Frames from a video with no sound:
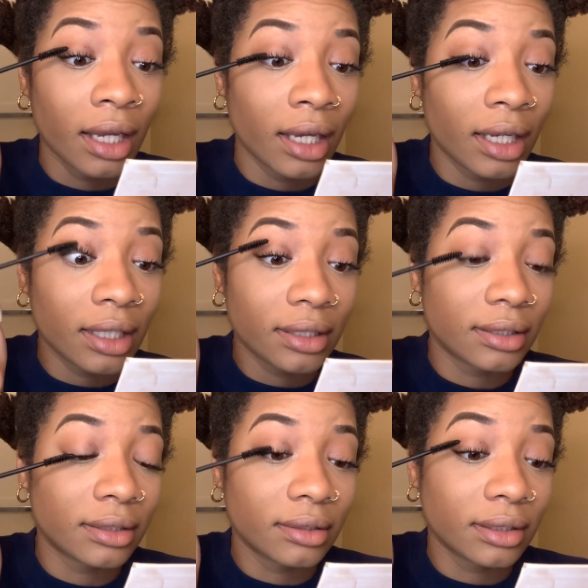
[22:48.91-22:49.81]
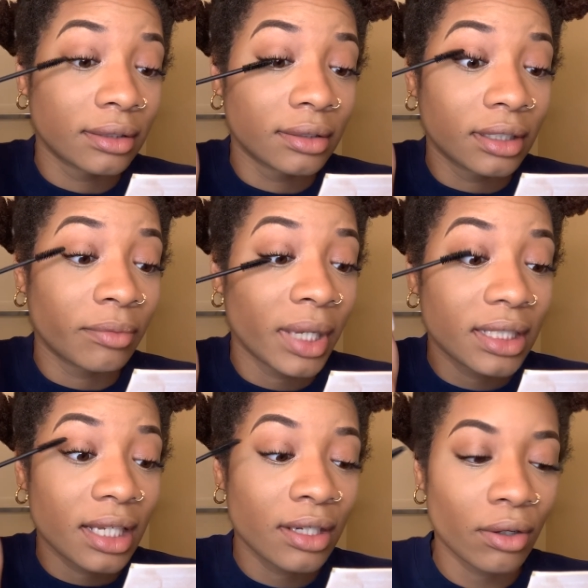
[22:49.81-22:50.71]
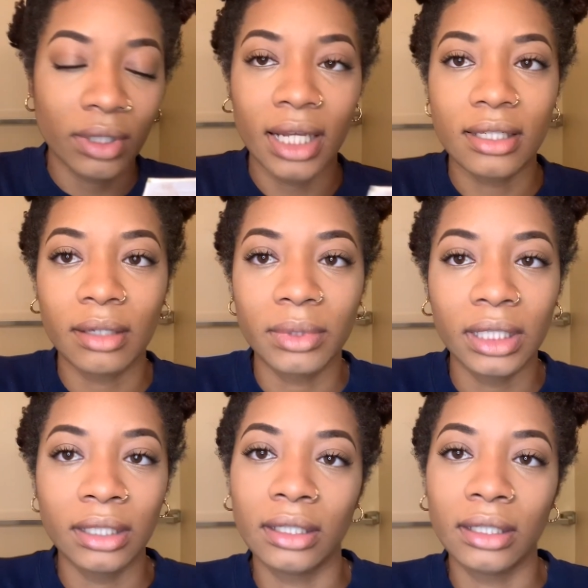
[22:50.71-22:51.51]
and if my skin don't like something,